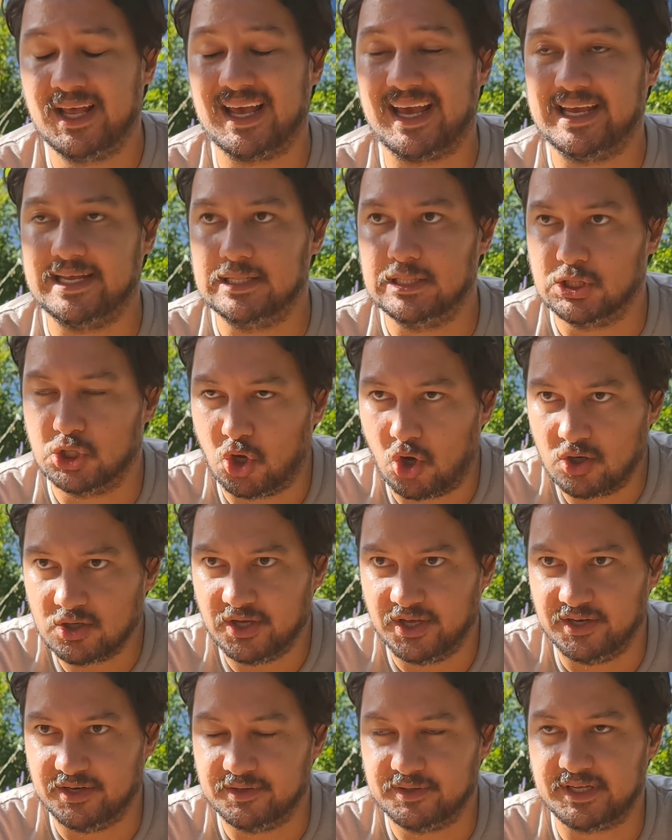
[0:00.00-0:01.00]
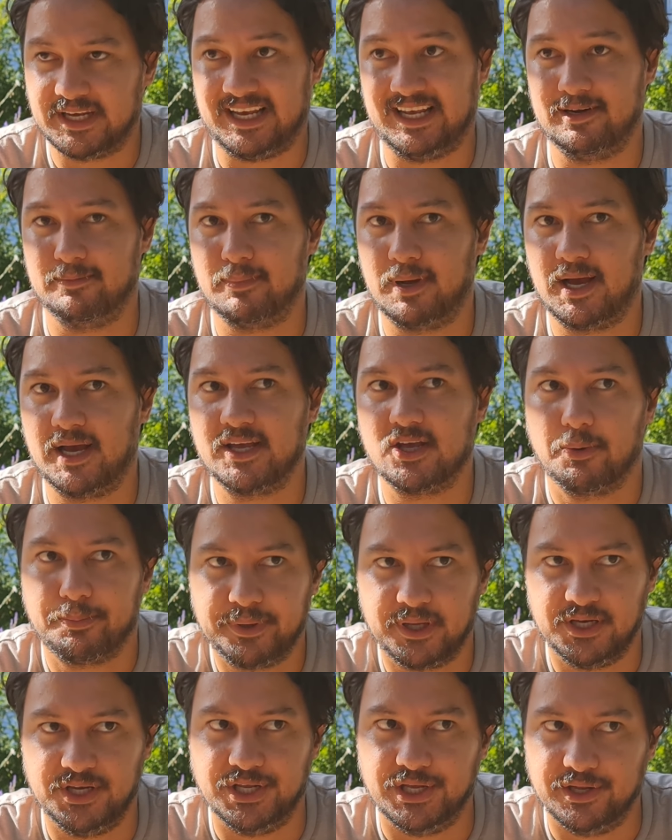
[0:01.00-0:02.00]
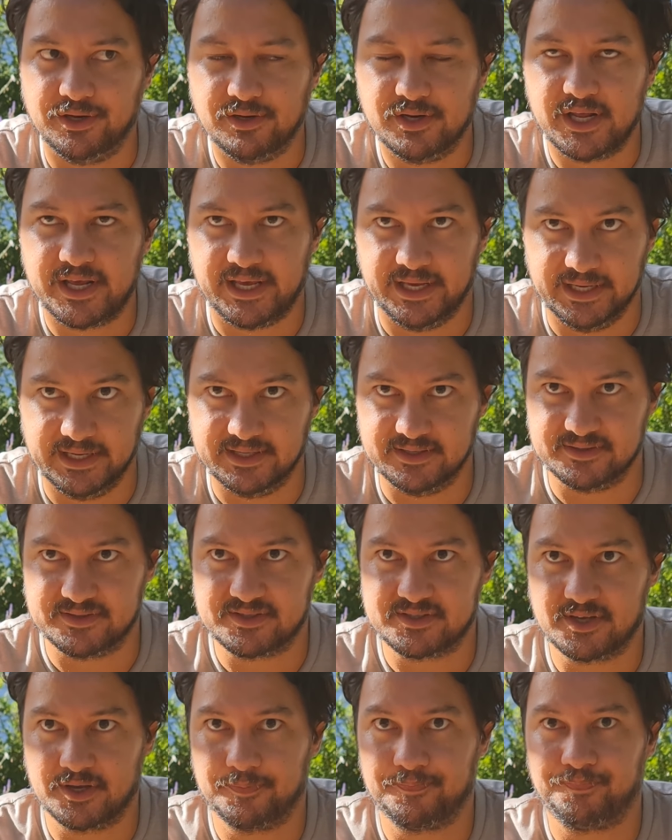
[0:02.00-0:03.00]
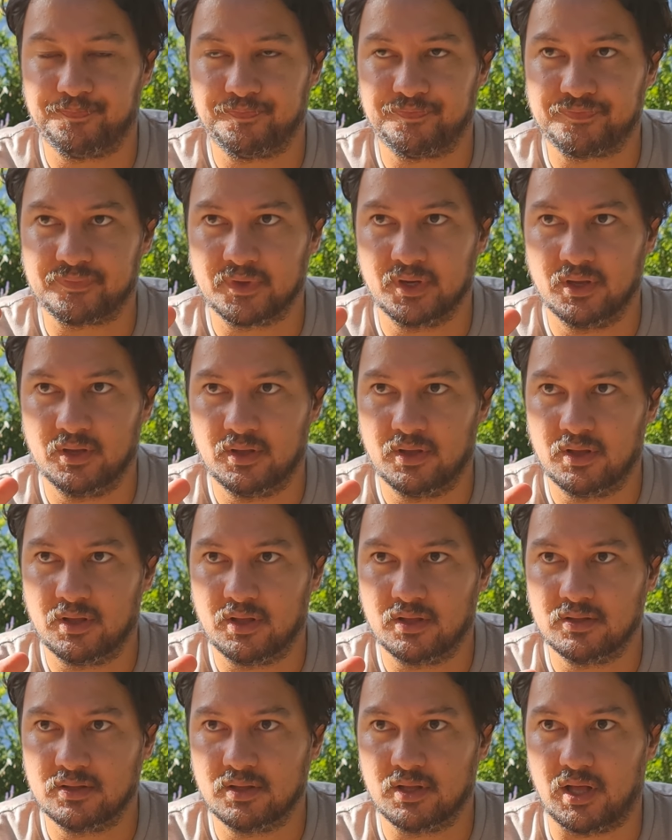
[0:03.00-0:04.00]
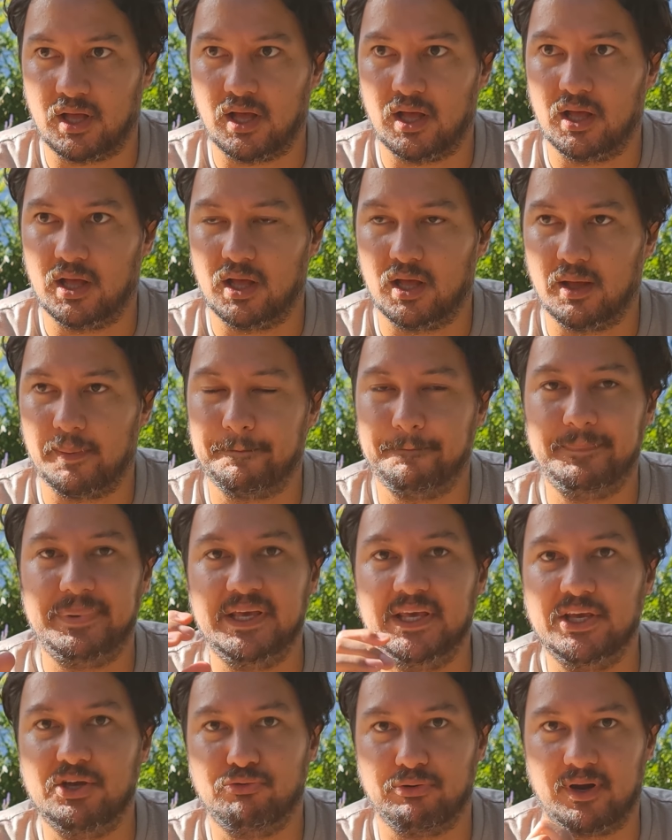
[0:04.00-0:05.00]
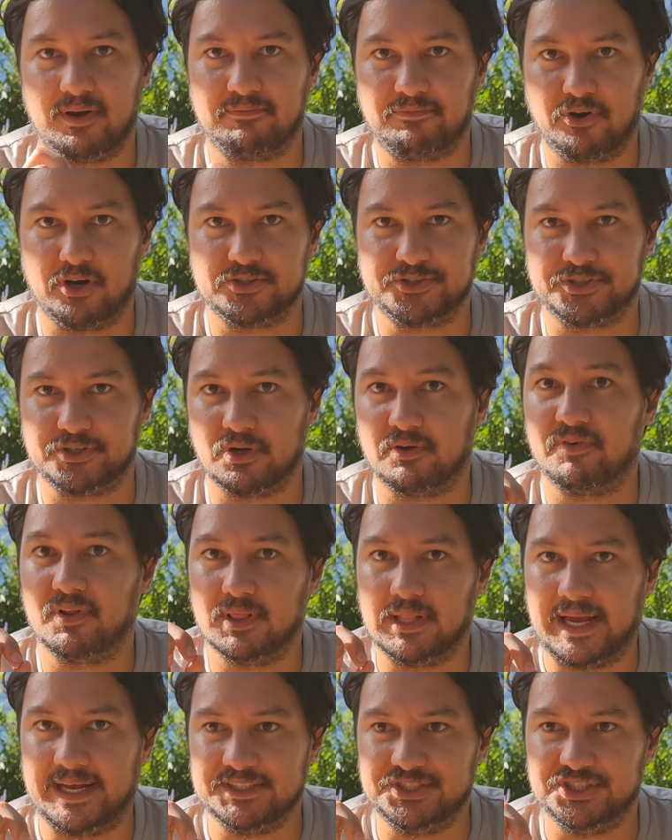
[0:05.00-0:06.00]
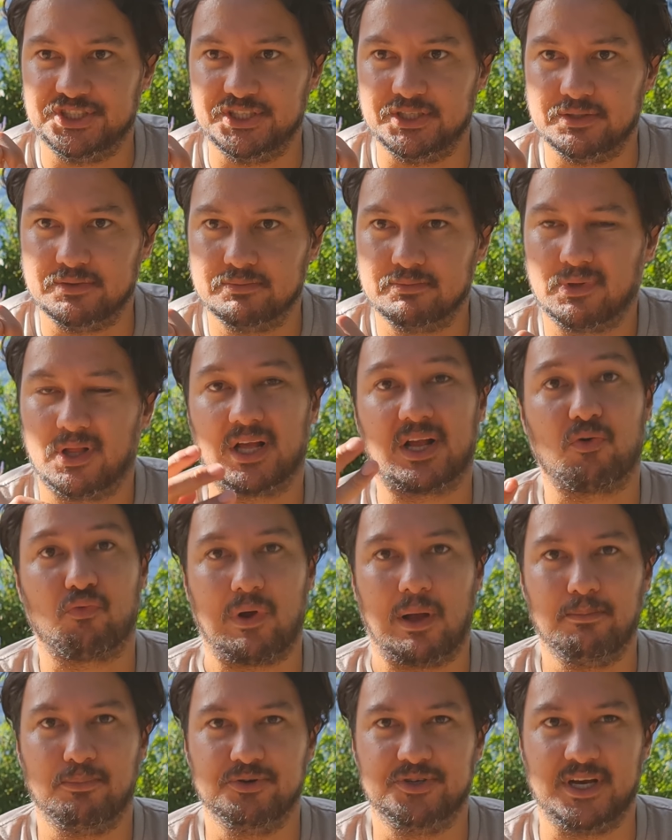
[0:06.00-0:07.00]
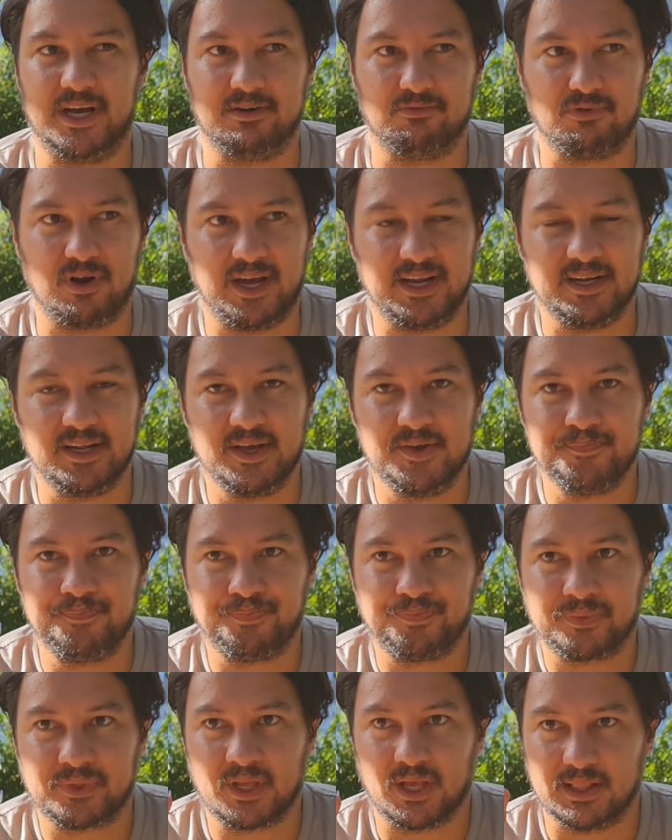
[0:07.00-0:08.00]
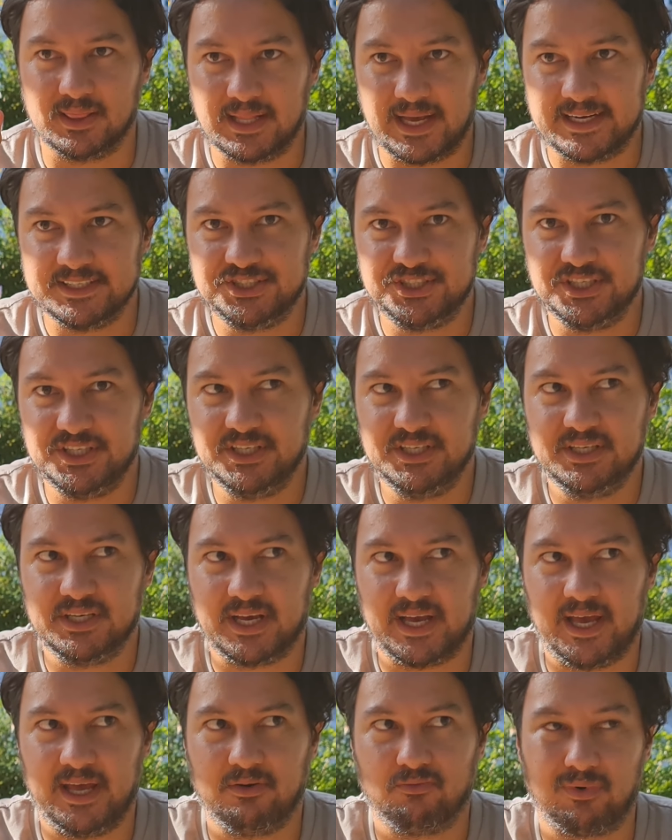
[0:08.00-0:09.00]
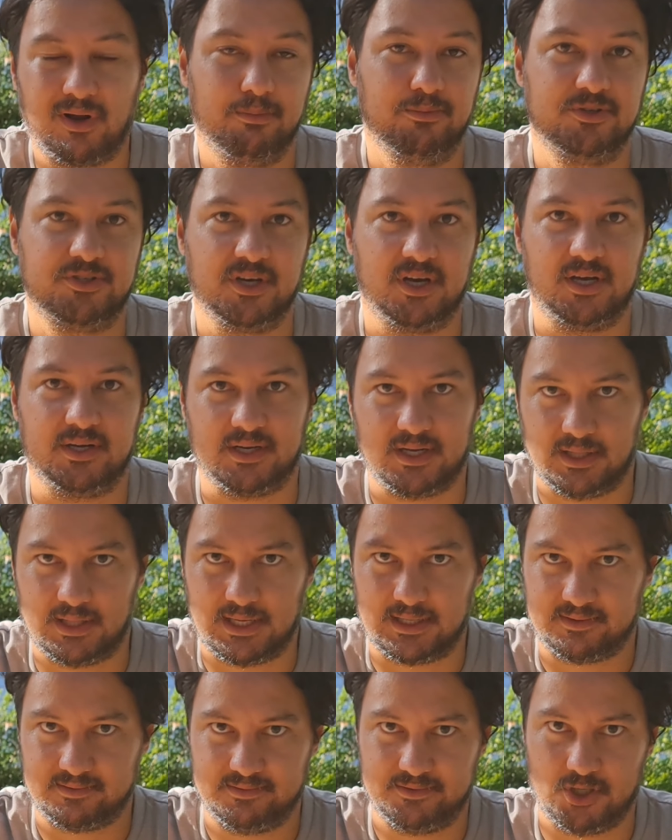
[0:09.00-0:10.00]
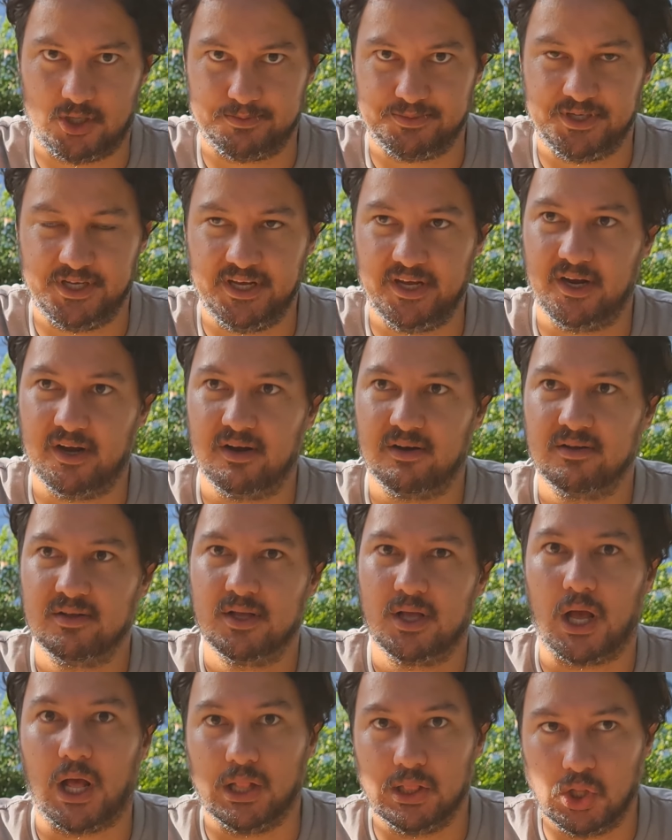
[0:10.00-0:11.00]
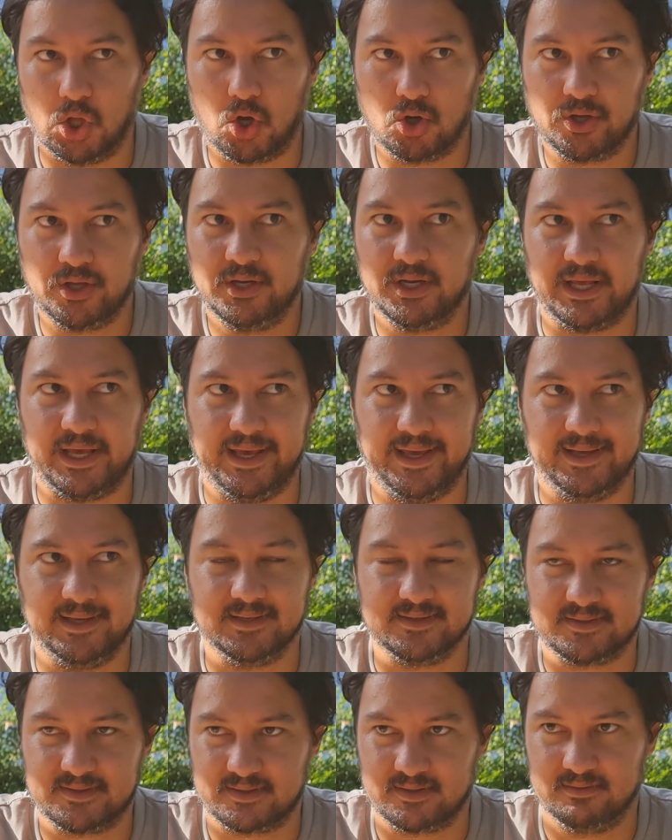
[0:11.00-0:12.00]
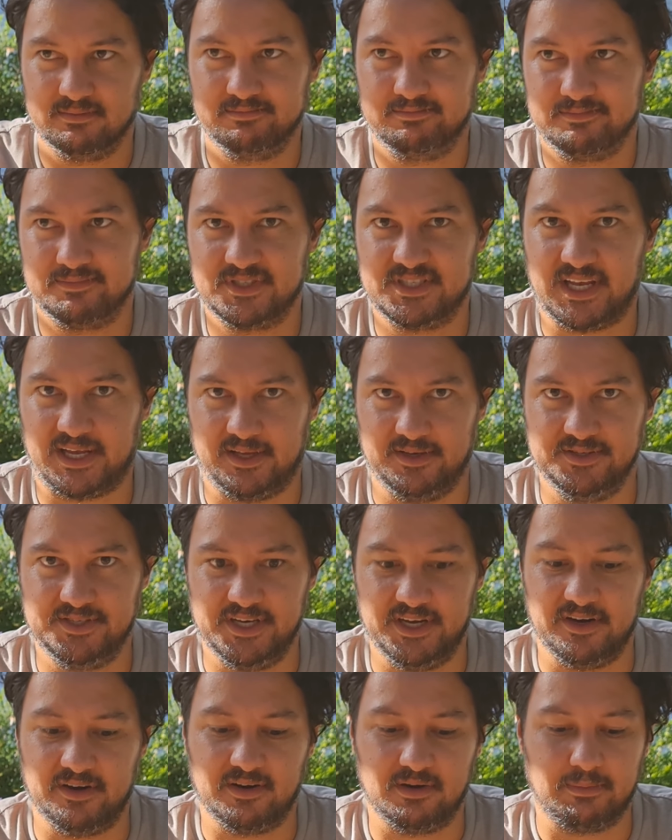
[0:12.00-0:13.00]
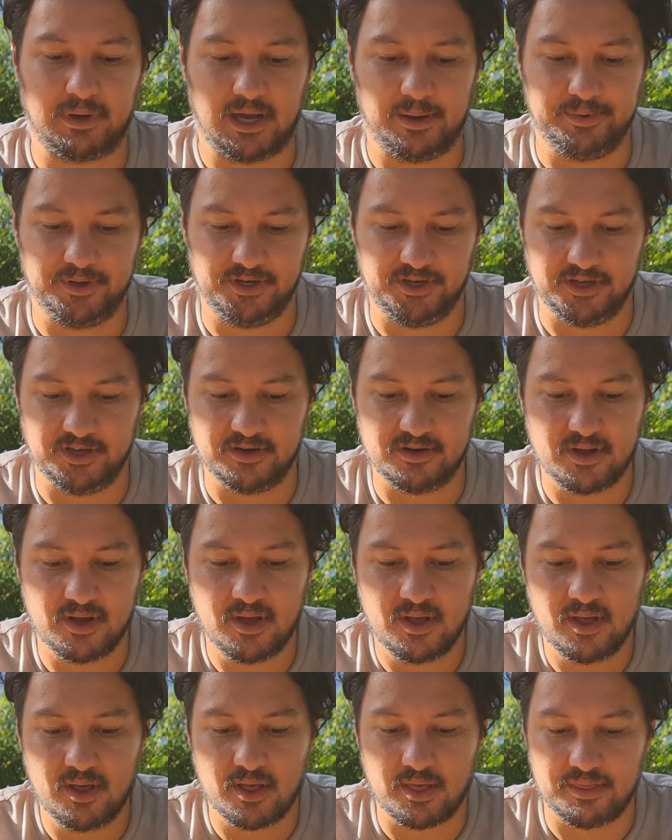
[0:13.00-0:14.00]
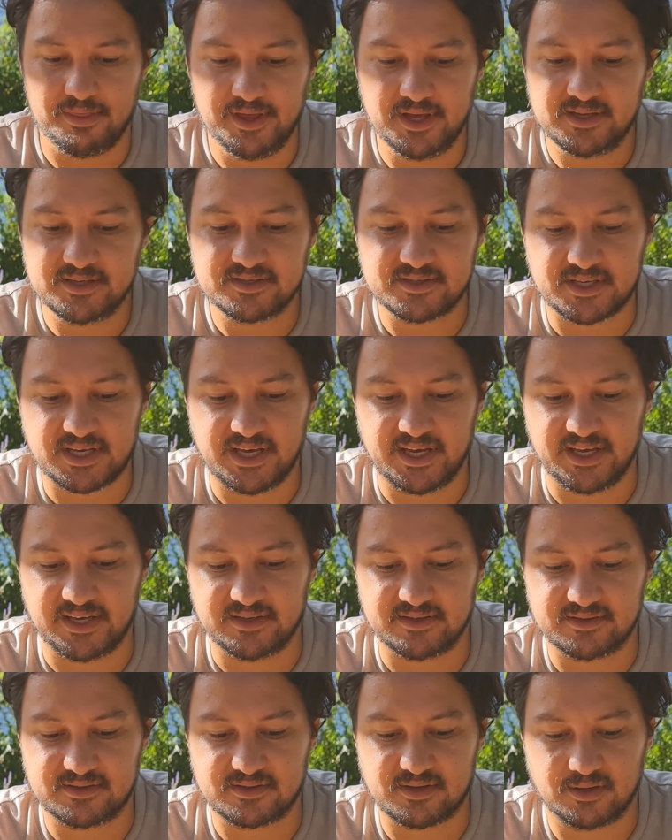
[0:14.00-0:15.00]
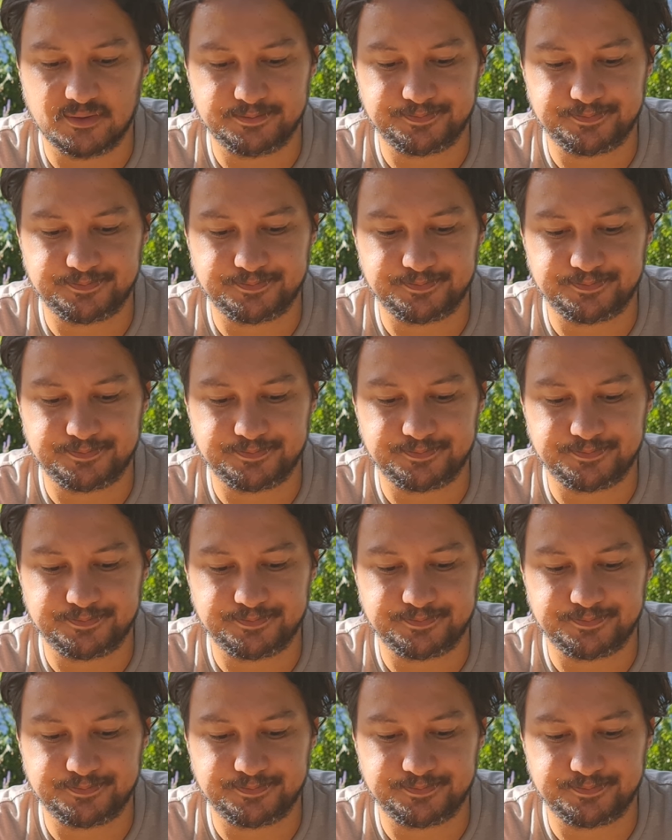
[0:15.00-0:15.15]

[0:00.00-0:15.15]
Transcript: A longan, in my opinion, is a B-grade version of a lychee, like a rambutan, right? Lychee and rambutan are like top tier. A longan is second tier, in my opinion. This is,